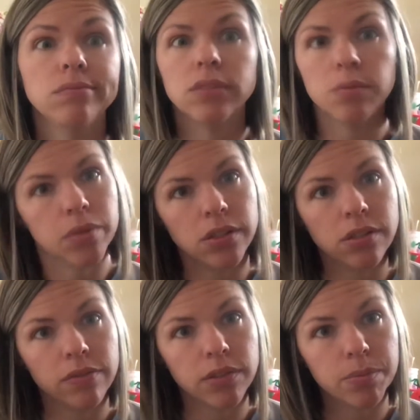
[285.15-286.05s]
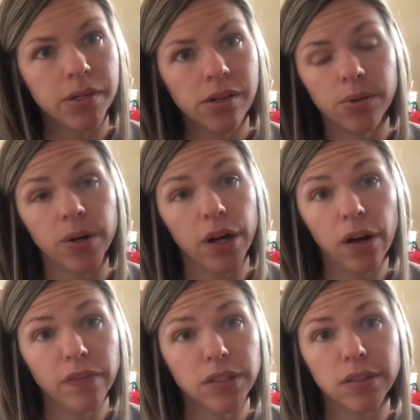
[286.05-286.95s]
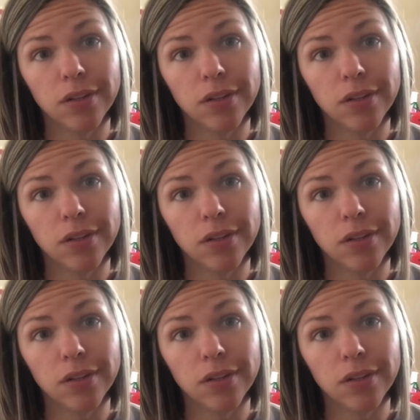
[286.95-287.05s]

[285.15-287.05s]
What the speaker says: It's pretty self-explanatory, obviously.